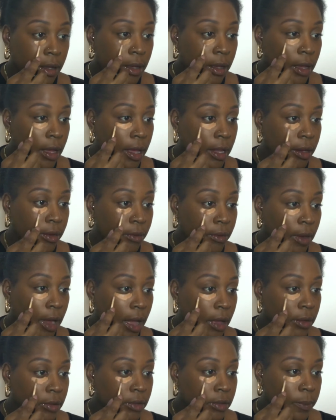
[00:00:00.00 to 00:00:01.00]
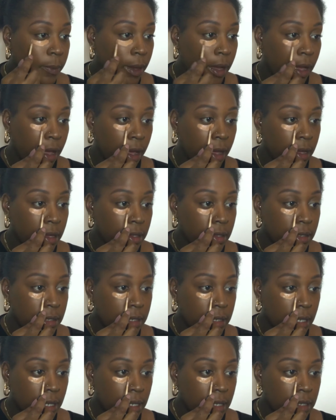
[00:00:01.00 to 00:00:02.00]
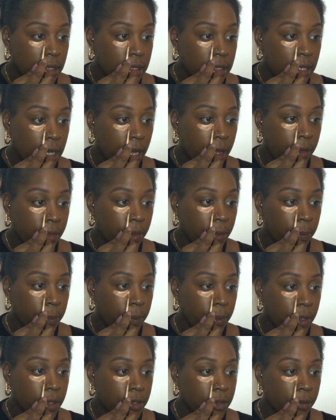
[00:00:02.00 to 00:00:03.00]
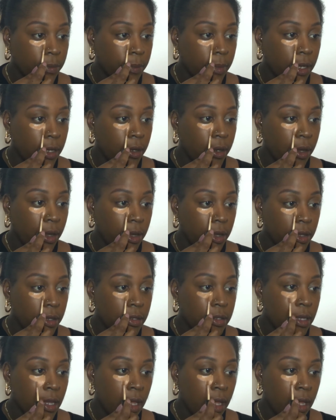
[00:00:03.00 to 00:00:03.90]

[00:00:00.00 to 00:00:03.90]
and around my eyes, down the bridge of my nose,